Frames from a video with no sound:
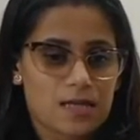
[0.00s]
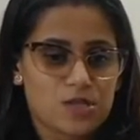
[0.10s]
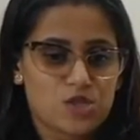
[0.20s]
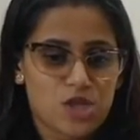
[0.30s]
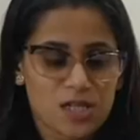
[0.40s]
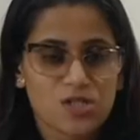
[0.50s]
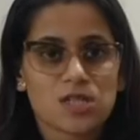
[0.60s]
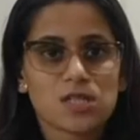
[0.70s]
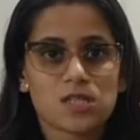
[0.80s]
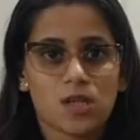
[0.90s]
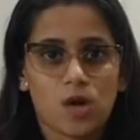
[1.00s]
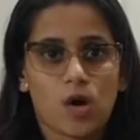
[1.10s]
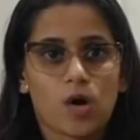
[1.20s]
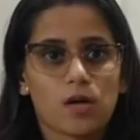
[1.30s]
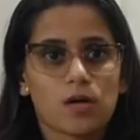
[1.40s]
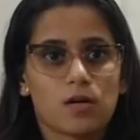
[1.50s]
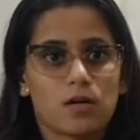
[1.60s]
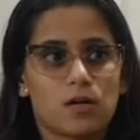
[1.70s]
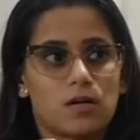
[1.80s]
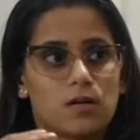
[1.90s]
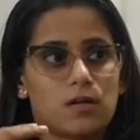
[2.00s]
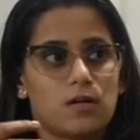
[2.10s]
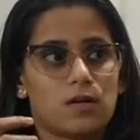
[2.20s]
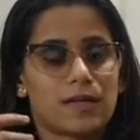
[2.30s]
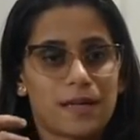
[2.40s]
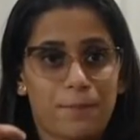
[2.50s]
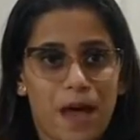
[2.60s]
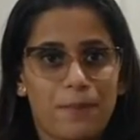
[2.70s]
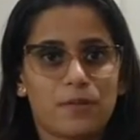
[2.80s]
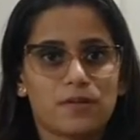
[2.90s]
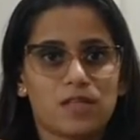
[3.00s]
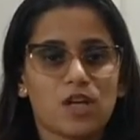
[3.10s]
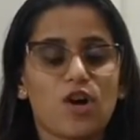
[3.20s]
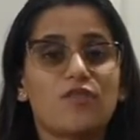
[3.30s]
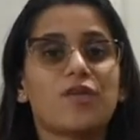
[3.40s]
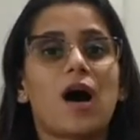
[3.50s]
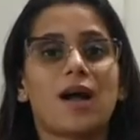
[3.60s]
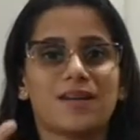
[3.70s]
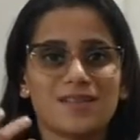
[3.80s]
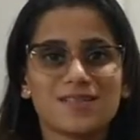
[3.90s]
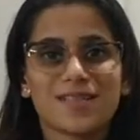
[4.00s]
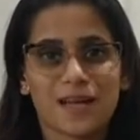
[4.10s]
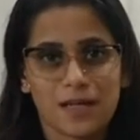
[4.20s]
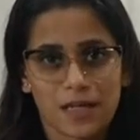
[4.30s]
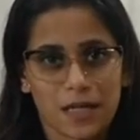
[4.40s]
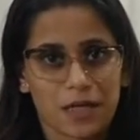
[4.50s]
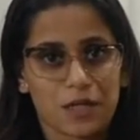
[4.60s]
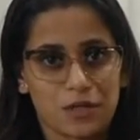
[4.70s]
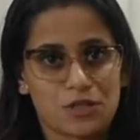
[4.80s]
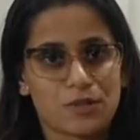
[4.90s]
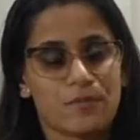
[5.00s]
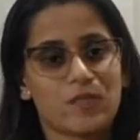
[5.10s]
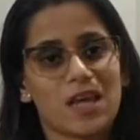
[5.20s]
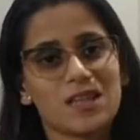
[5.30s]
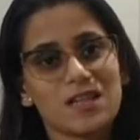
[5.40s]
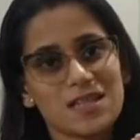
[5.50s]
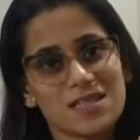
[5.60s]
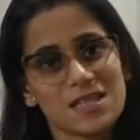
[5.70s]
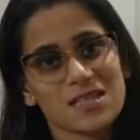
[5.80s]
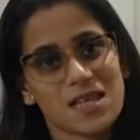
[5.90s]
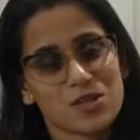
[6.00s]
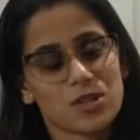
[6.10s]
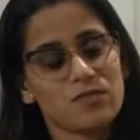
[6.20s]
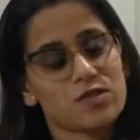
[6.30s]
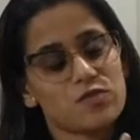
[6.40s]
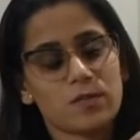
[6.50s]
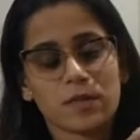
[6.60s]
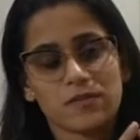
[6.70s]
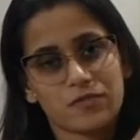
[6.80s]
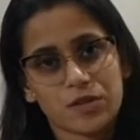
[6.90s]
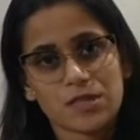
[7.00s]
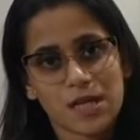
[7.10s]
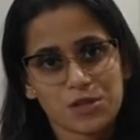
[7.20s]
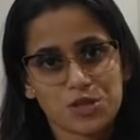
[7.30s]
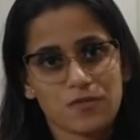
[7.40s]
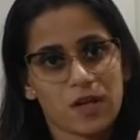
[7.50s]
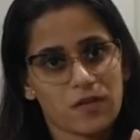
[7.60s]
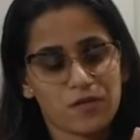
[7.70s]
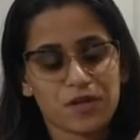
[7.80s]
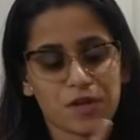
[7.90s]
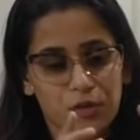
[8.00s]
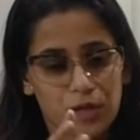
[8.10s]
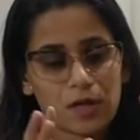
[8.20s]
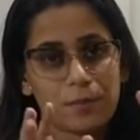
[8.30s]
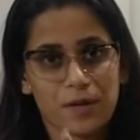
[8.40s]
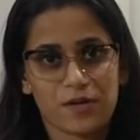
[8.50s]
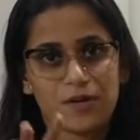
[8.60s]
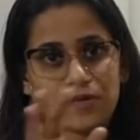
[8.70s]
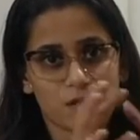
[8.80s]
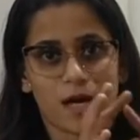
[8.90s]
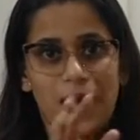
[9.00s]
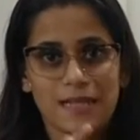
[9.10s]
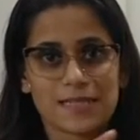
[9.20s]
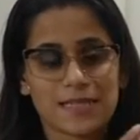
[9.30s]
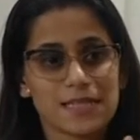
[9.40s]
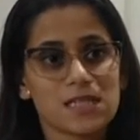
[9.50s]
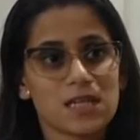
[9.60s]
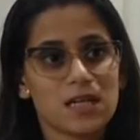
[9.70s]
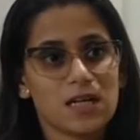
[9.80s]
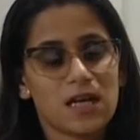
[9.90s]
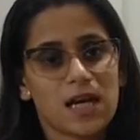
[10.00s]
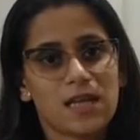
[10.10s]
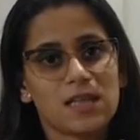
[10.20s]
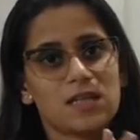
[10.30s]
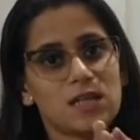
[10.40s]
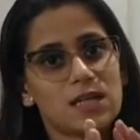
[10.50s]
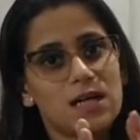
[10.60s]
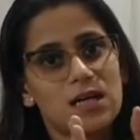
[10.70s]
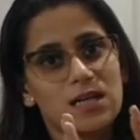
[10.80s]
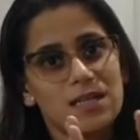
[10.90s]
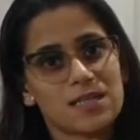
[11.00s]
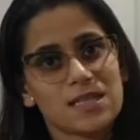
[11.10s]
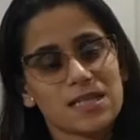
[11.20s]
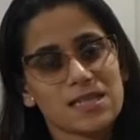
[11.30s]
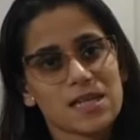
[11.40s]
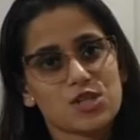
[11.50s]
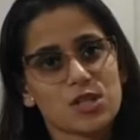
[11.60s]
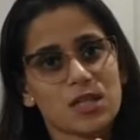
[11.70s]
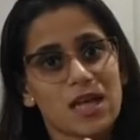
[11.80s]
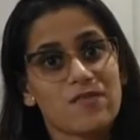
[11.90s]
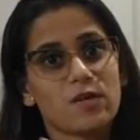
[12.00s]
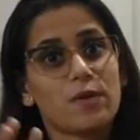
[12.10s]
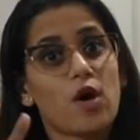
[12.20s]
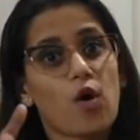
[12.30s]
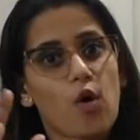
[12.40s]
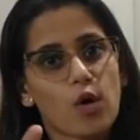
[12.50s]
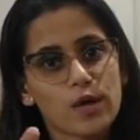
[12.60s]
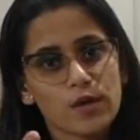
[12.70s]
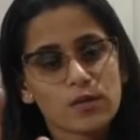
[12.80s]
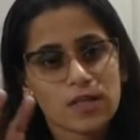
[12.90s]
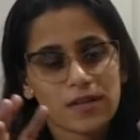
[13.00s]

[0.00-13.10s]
judges your capability of understanding English. In the listening section, which will be the first section whenever you are appearing for the IELTS test, in the listening section there will be audio